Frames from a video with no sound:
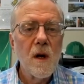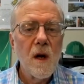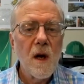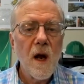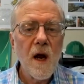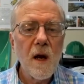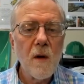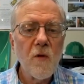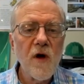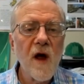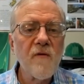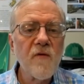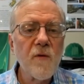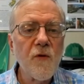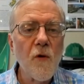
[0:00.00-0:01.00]
And we
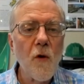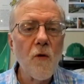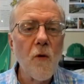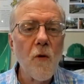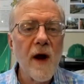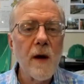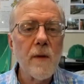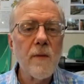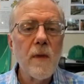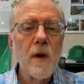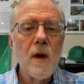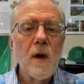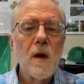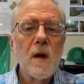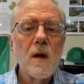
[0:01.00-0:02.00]
have a program
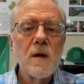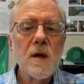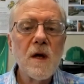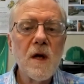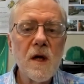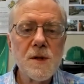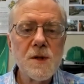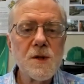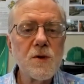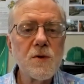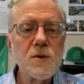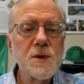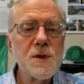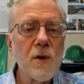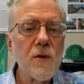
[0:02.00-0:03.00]
to get
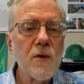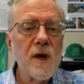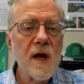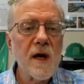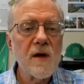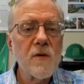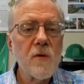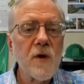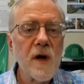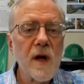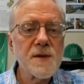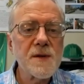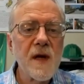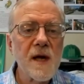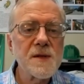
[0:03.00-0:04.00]
to zero to negative
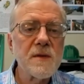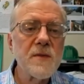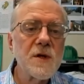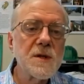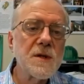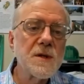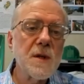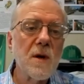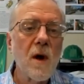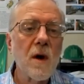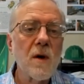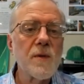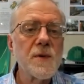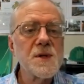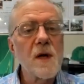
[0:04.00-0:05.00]
greenhouse gas emissions and
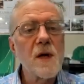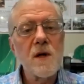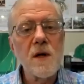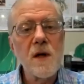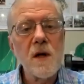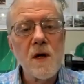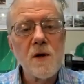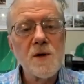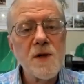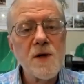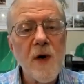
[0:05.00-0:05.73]
100% clean energy by